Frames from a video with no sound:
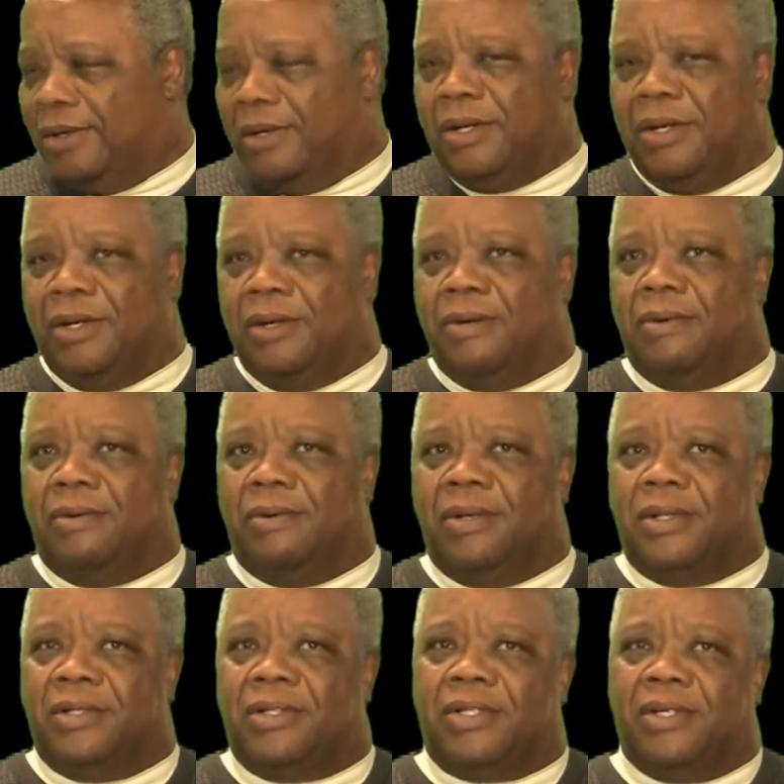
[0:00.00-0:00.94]
And
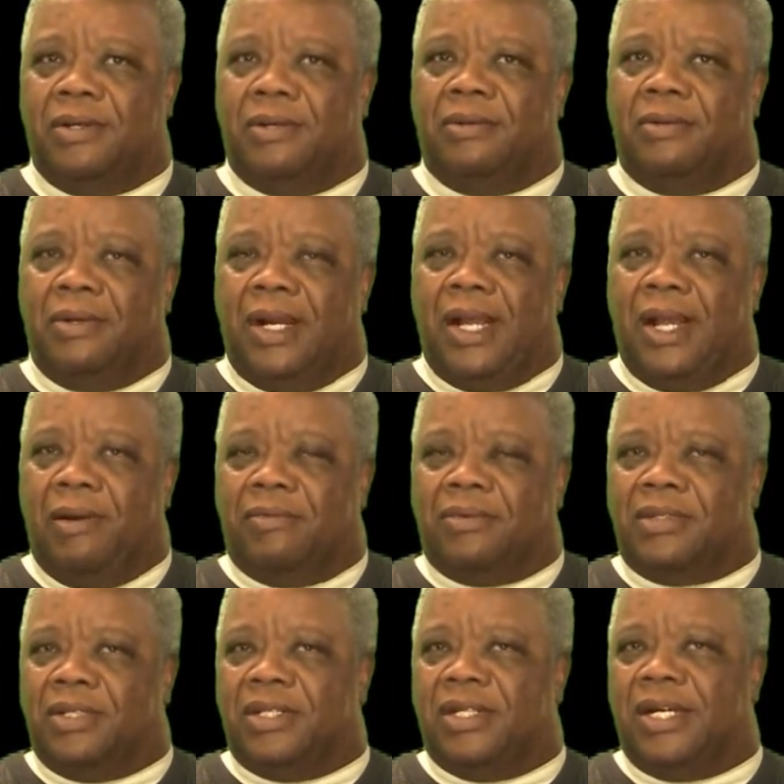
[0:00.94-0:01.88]
so I
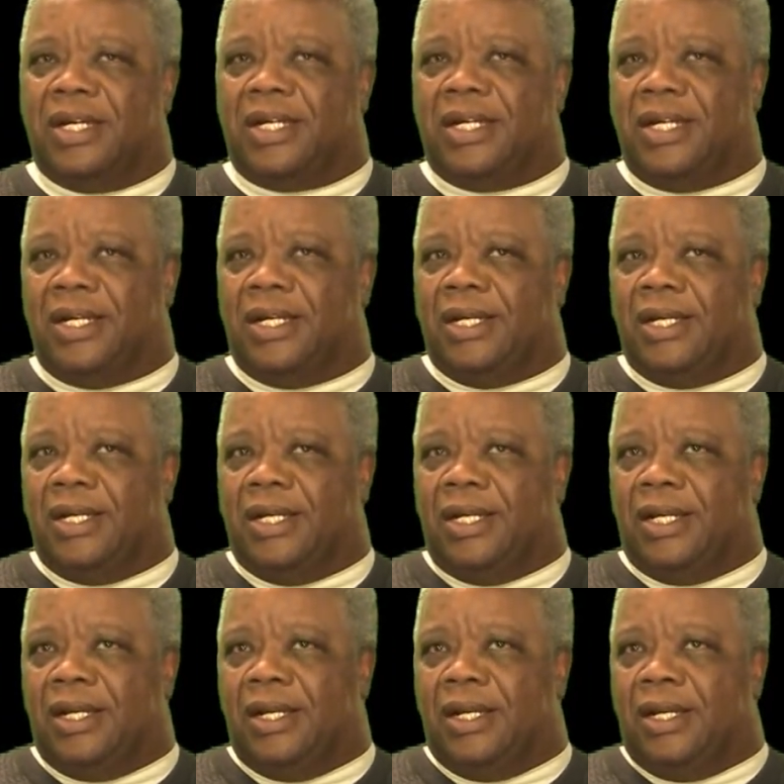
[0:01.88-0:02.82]
was lucky,
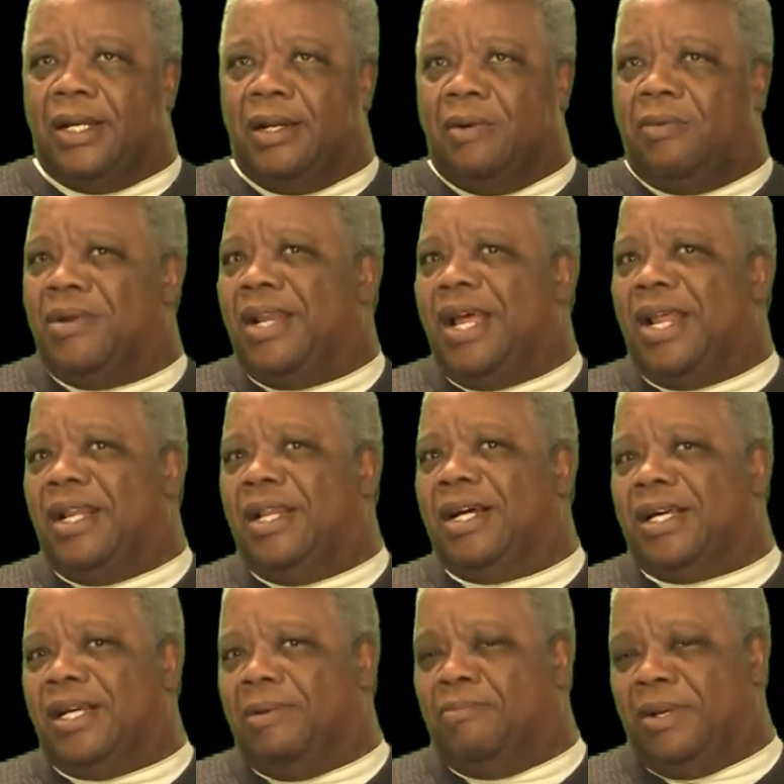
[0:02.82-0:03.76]
well, not
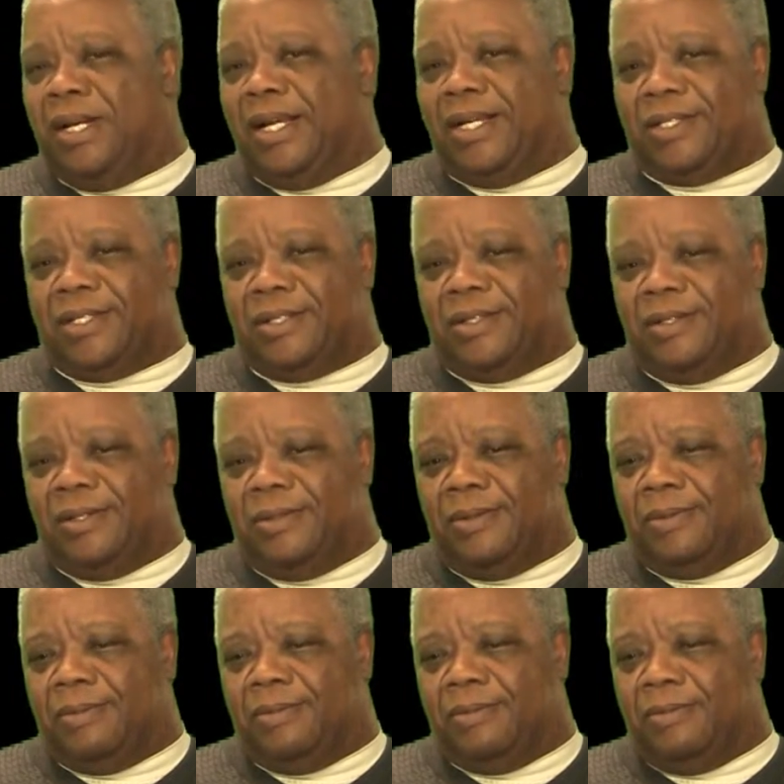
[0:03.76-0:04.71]
lucky, blessed.
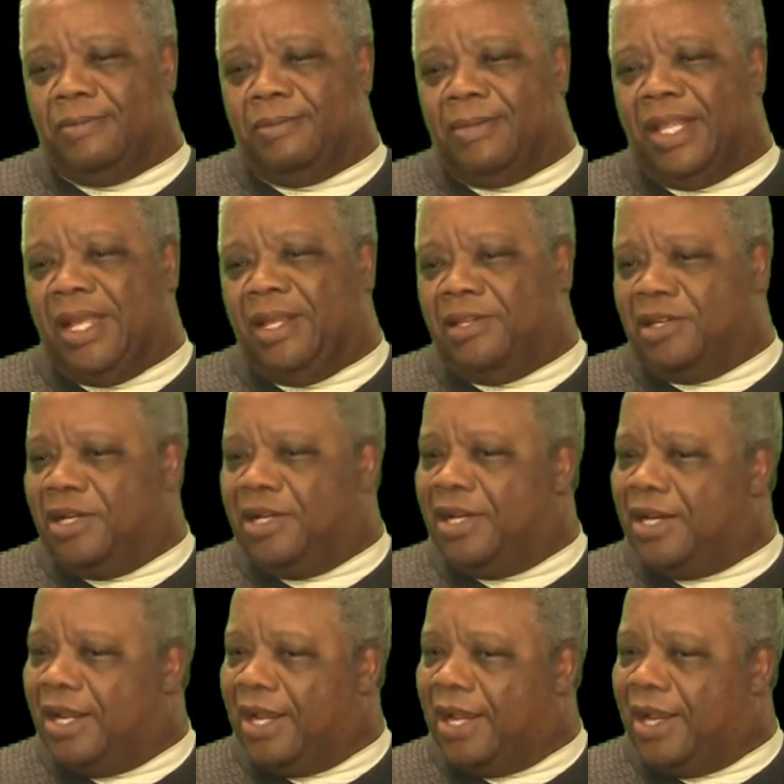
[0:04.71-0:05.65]
And
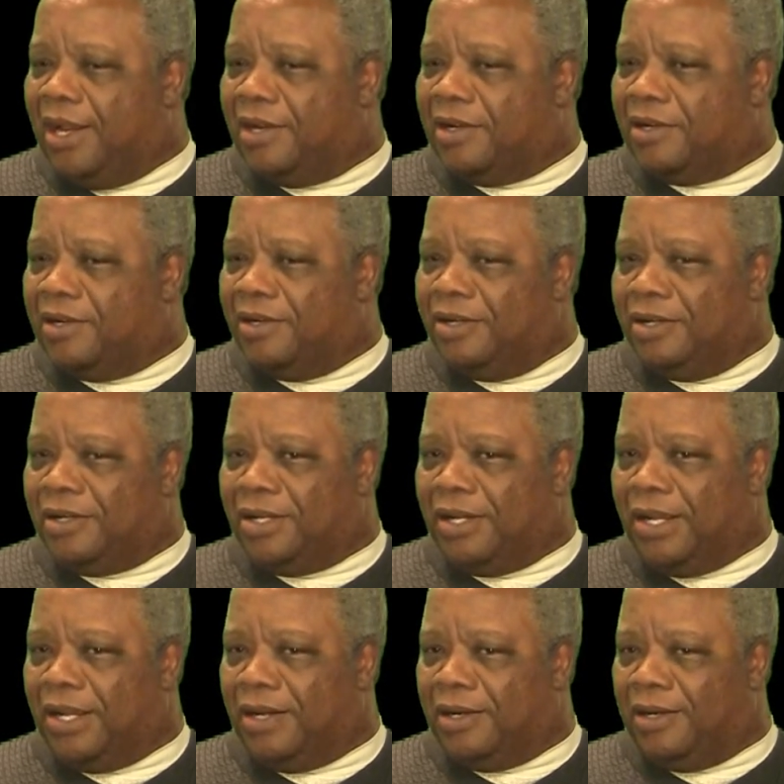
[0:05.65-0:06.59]
then I had to look
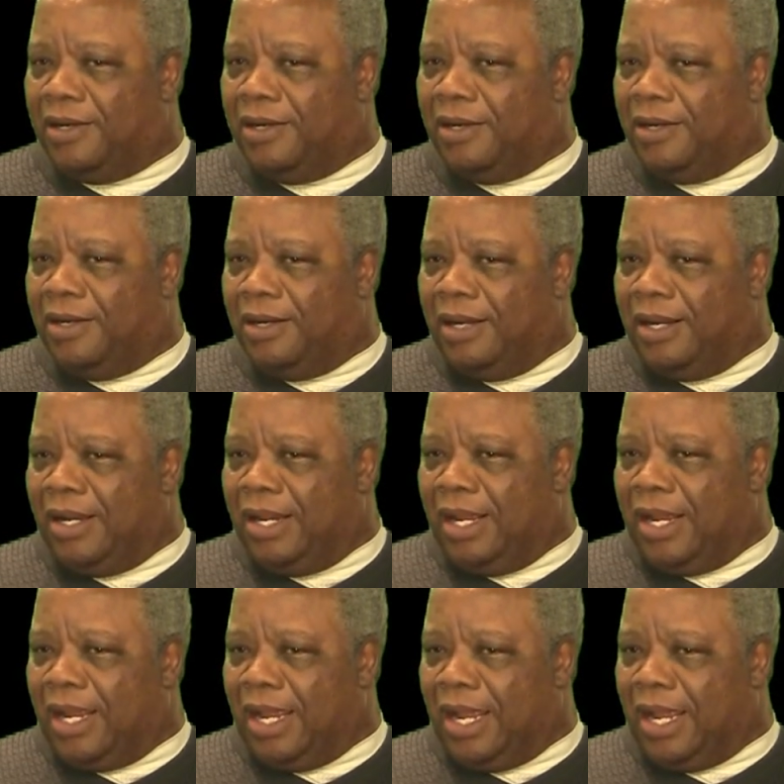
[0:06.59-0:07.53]
at,
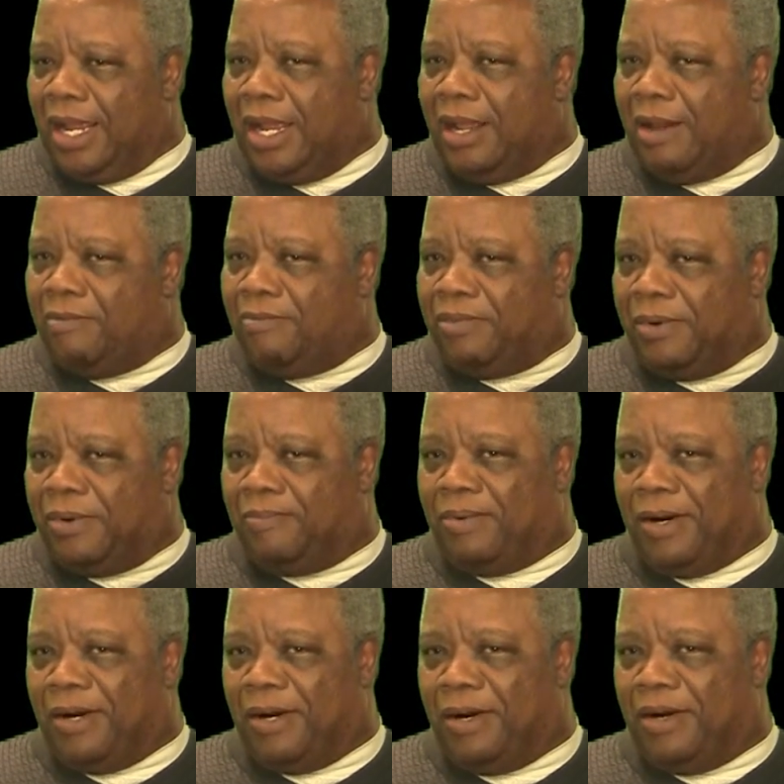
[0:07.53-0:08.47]
I'm
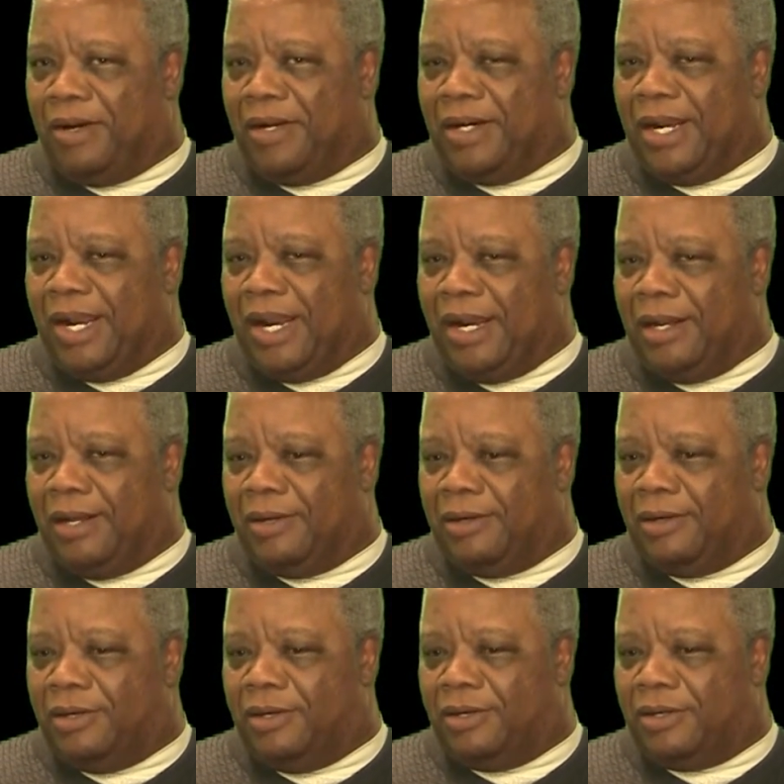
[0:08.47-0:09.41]
prepared now
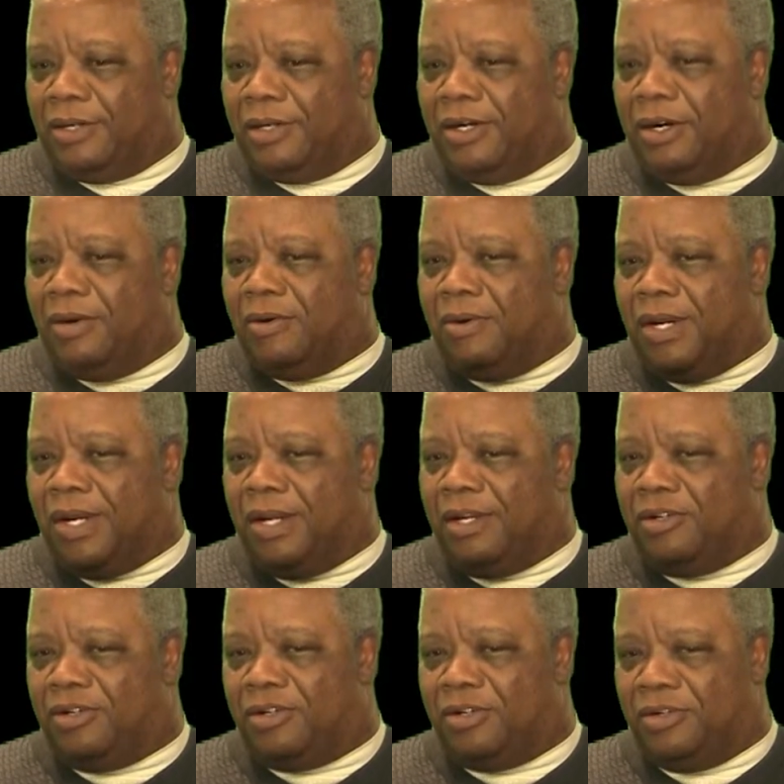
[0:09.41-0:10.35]
to go
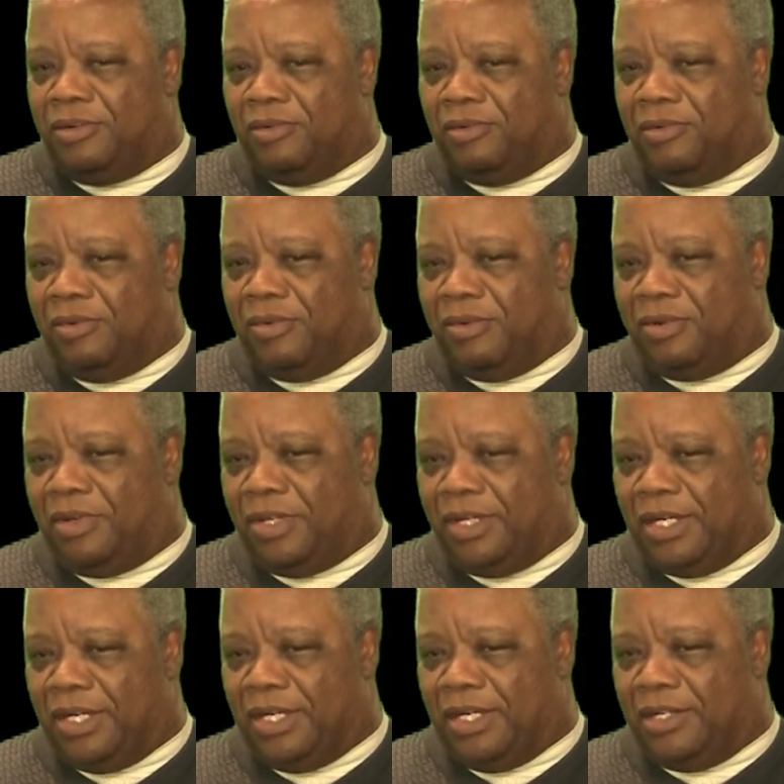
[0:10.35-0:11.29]
into
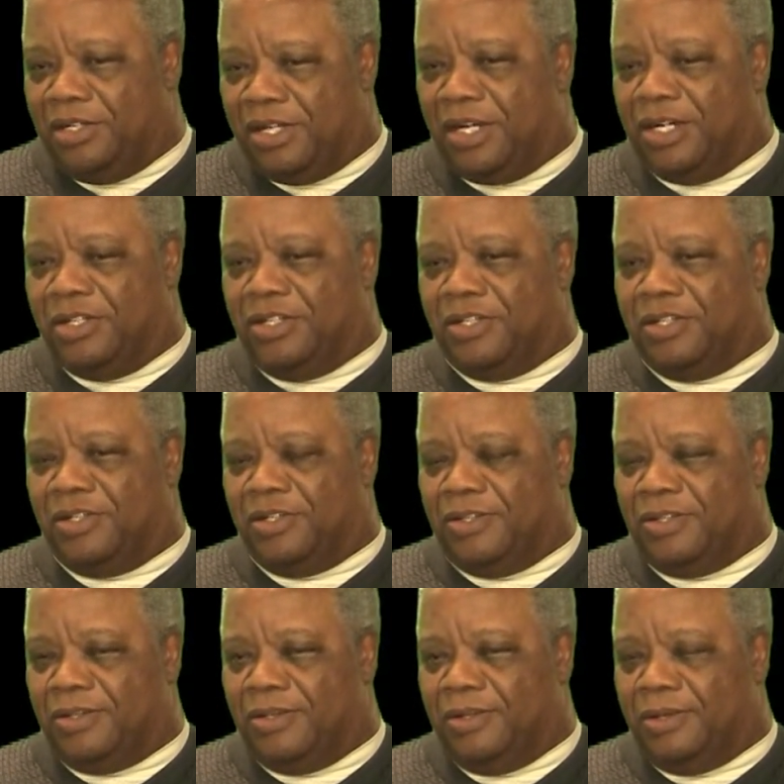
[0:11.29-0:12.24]
the
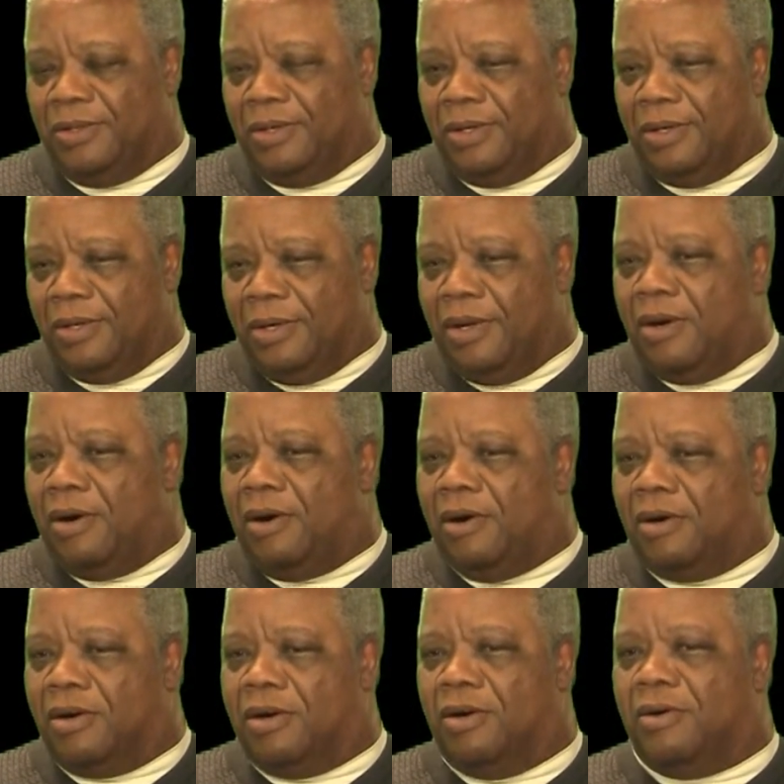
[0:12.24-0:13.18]
dungeons
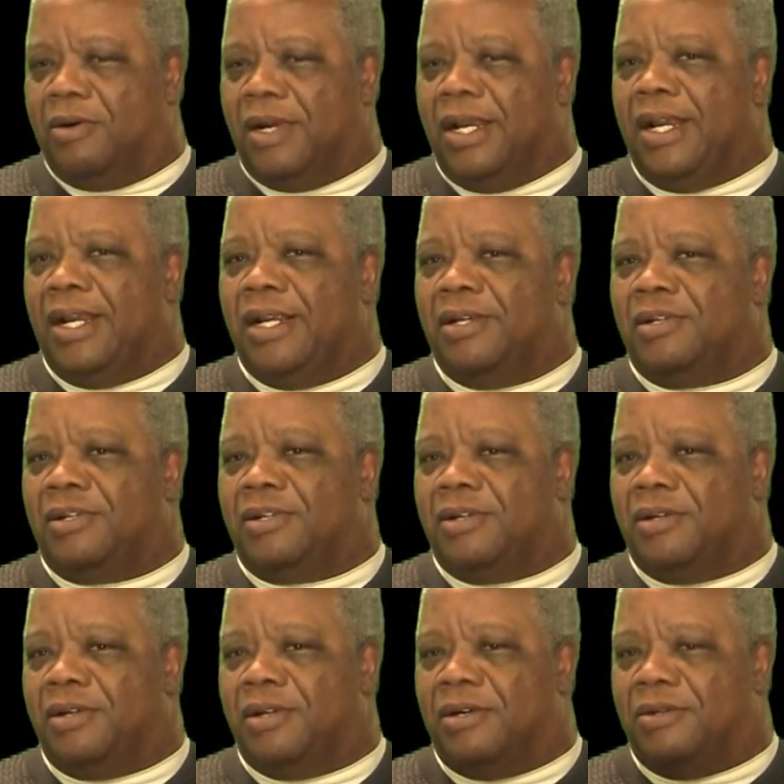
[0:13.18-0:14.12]
or go into
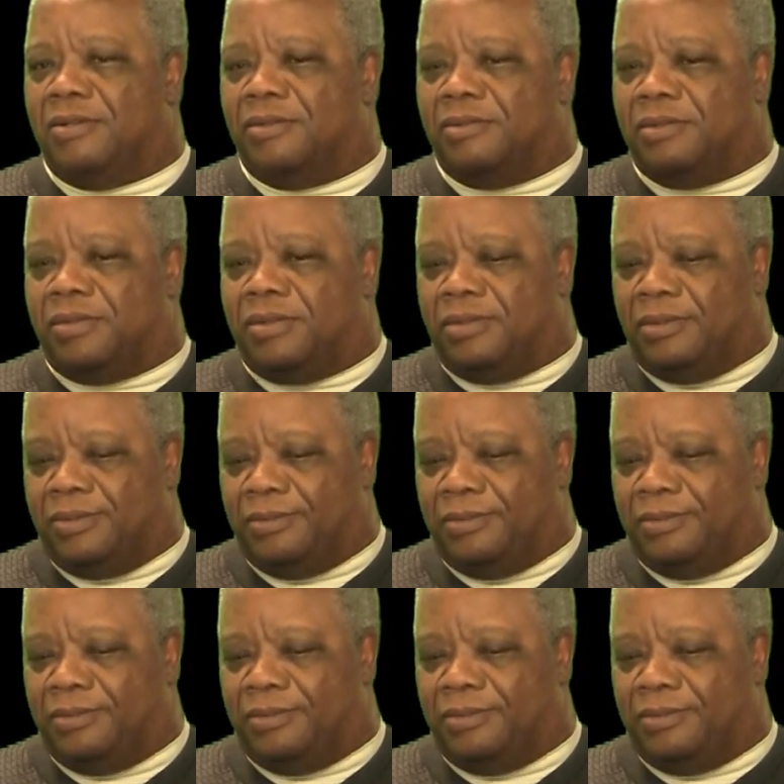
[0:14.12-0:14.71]
those